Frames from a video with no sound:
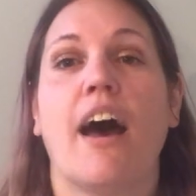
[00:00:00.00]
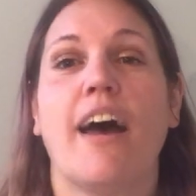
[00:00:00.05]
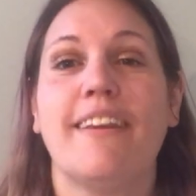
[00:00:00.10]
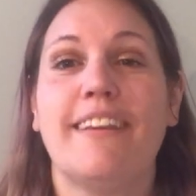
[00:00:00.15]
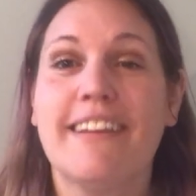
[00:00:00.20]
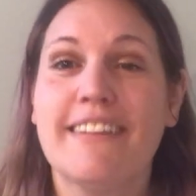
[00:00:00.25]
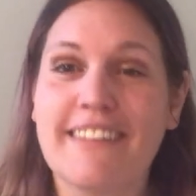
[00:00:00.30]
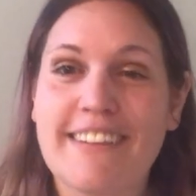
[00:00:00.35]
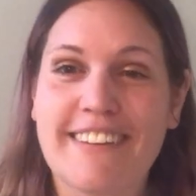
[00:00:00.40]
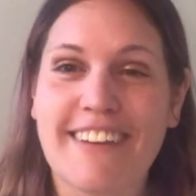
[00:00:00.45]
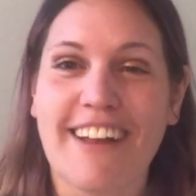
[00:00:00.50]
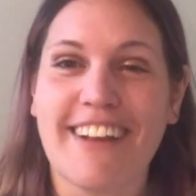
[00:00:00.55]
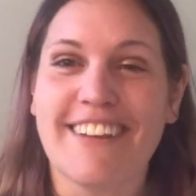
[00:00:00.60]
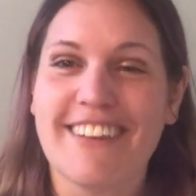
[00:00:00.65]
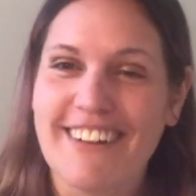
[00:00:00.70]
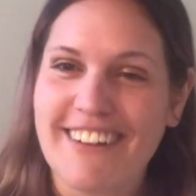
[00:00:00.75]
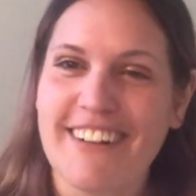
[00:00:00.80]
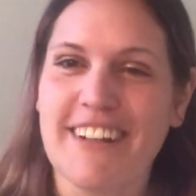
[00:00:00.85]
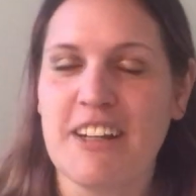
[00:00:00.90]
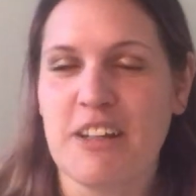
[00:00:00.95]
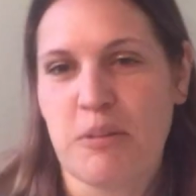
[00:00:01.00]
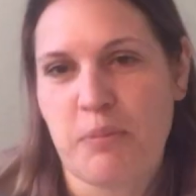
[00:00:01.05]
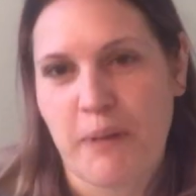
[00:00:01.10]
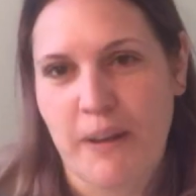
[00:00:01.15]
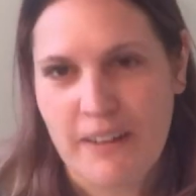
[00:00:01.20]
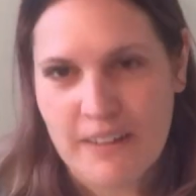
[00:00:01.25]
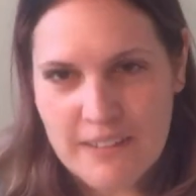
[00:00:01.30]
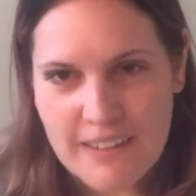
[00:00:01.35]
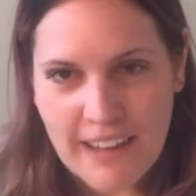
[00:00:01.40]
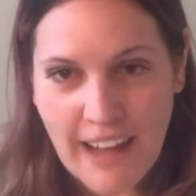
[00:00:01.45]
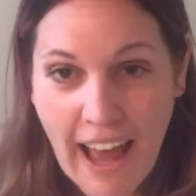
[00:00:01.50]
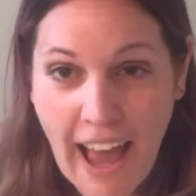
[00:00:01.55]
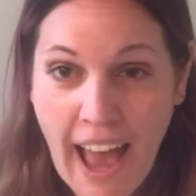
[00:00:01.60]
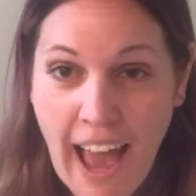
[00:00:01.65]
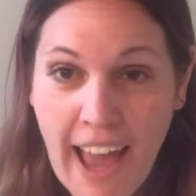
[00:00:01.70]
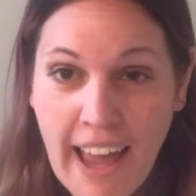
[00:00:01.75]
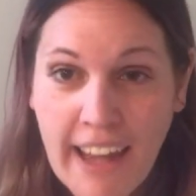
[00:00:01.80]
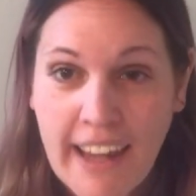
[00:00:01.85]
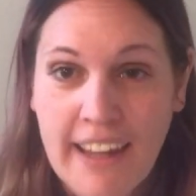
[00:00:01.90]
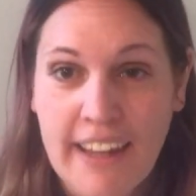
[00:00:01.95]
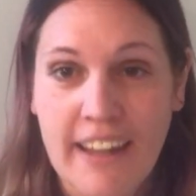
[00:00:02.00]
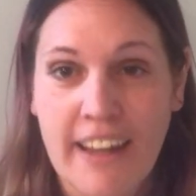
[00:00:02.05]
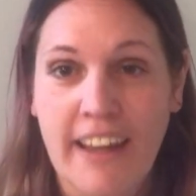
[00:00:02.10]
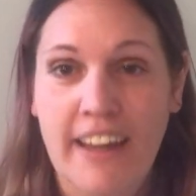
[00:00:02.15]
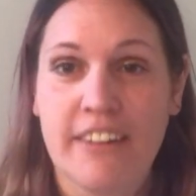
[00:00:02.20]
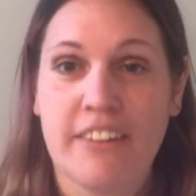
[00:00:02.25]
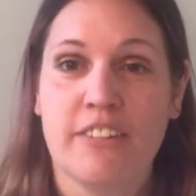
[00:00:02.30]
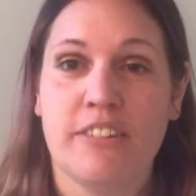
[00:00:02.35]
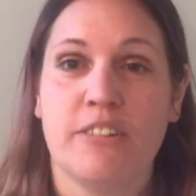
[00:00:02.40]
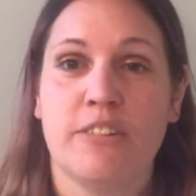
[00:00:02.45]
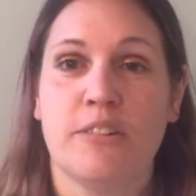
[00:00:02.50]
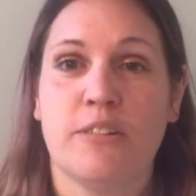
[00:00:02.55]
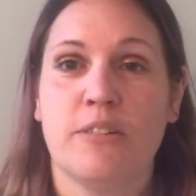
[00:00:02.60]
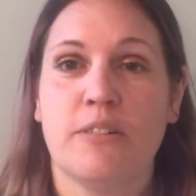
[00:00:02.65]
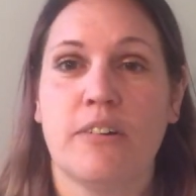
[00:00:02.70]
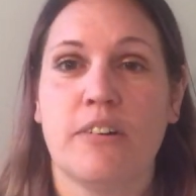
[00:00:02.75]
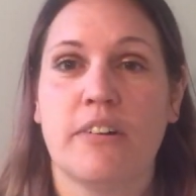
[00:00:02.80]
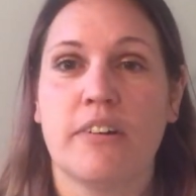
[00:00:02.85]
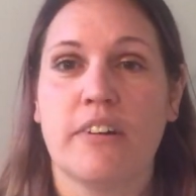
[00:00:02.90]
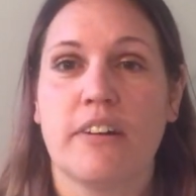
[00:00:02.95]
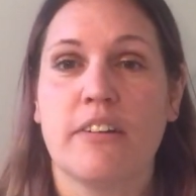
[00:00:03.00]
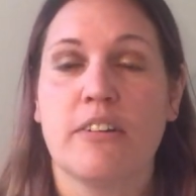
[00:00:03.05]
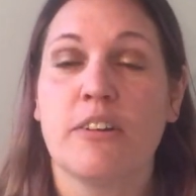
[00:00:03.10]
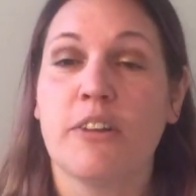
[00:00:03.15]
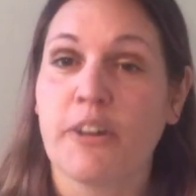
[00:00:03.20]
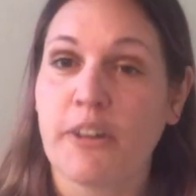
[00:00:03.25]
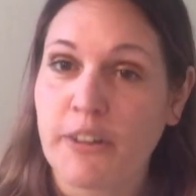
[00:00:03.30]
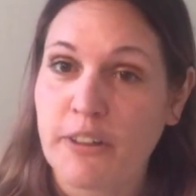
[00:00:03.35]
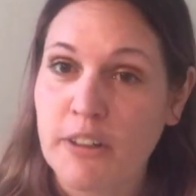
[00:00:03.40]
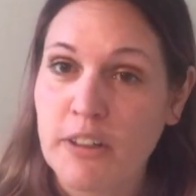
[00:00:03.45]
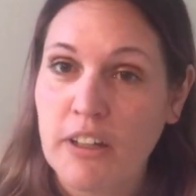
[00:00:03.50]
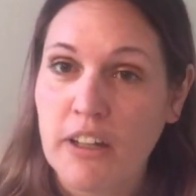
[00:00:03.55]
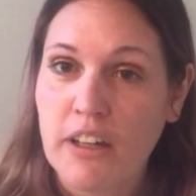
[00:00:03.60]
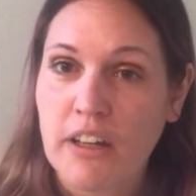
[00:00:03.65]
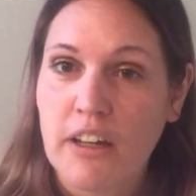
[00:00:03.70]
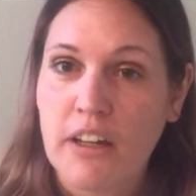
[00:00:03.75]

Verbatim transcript: this is a learning experience that I had to uh, learn,